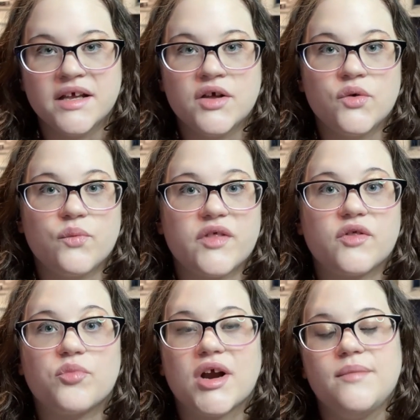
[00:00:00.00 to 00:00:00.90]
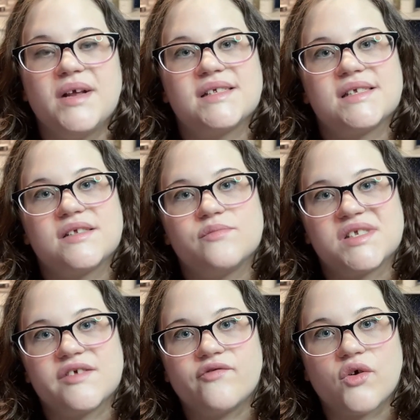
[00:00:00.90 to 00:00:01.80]
With the Brain Basis of
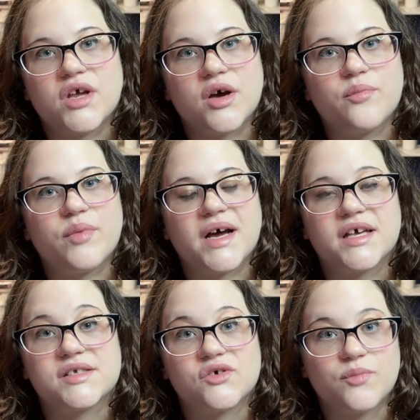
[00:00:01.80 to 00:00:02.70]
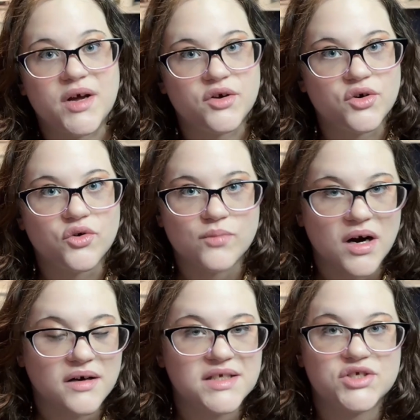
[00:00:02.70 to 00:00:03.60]
Misophonia by
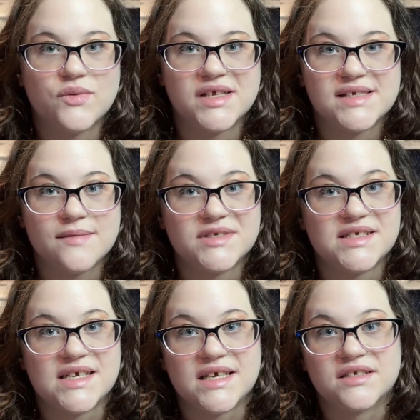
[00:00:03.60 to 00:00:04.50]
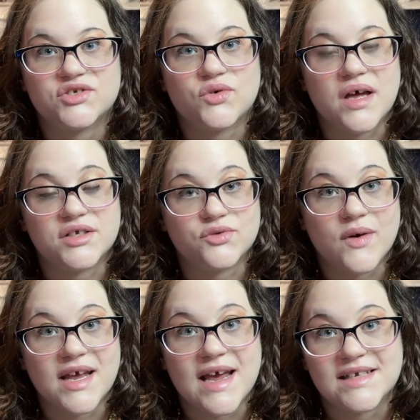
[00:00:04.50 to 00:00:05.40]
Sukhbinder-Kumar in 2017 and
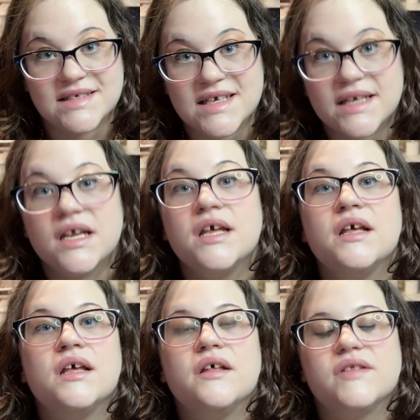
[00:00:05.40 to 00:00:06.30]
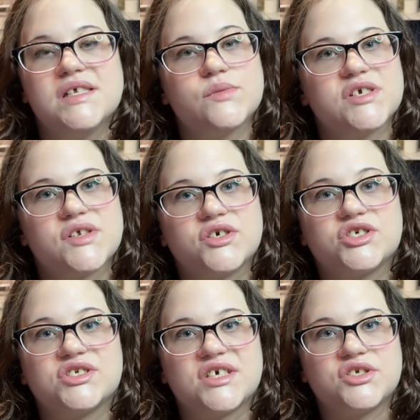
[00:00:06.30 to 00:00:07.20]
2018, this
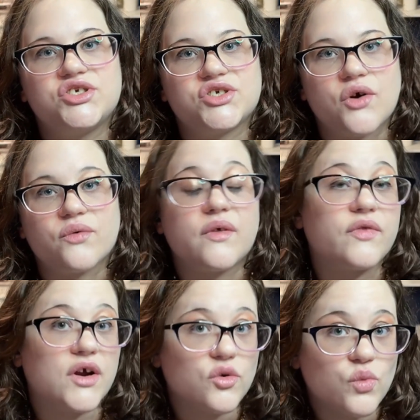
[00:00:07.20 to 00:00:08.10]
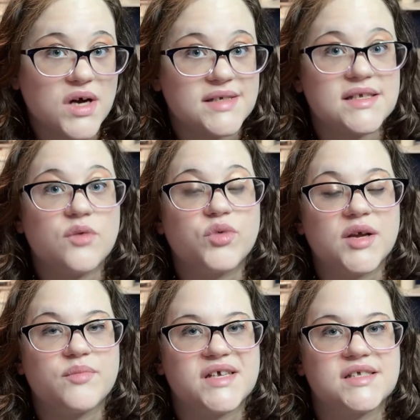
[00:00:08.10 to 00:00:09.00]
research did show that there was a
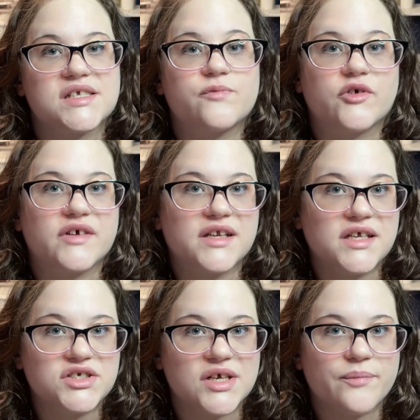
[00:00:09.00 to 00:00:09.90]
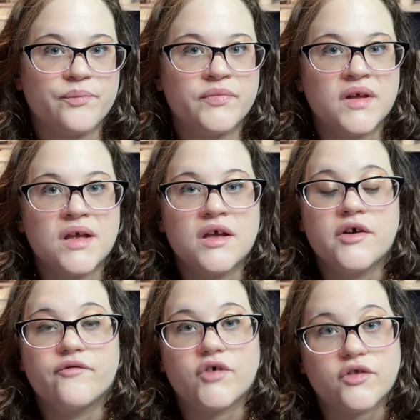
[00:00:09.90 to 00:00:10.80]
brain basis for the condition.
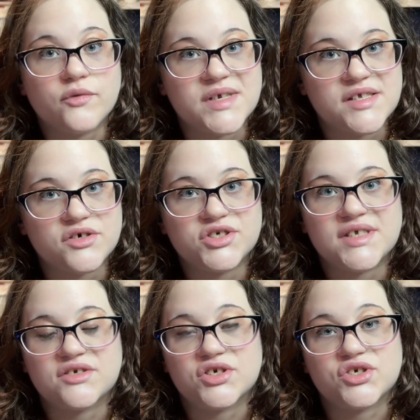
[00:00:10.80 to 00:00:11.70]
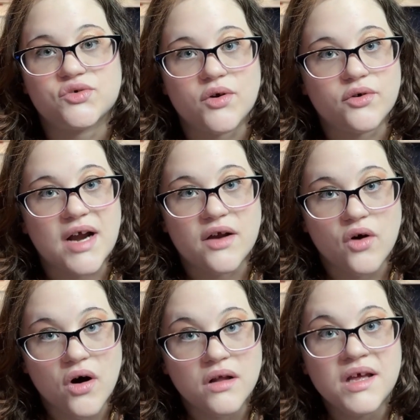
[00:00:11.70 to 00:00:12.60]
Further research, such as Schroeder et
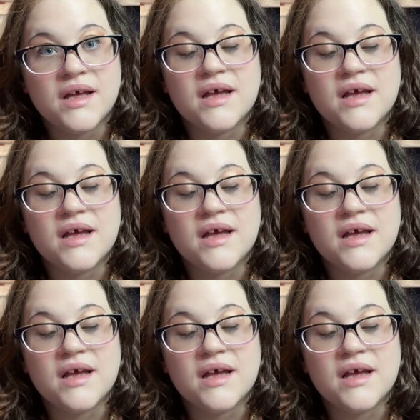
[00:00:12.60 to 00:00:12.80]
al.